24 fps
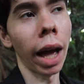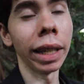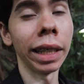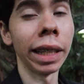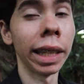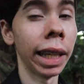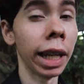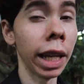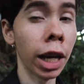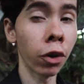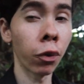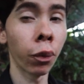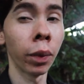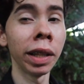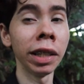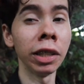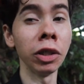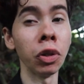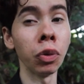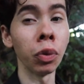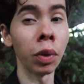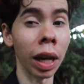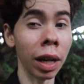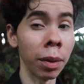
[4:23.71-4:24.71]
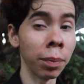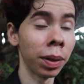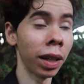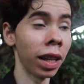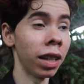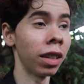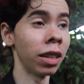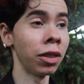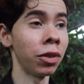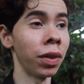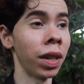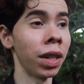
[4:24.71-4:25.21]
I can't really do
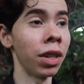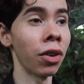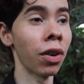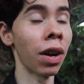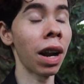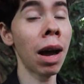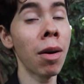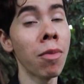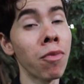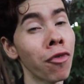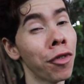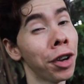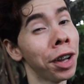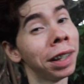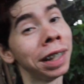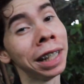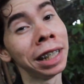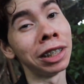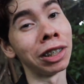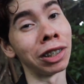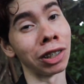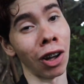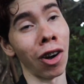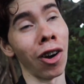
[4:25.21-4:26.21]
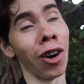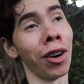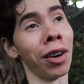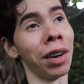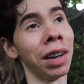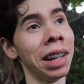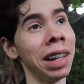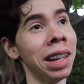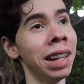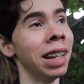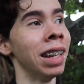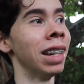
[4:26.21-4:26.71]
gameplay this video and I'm really
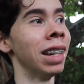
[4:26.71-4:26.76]
sorry.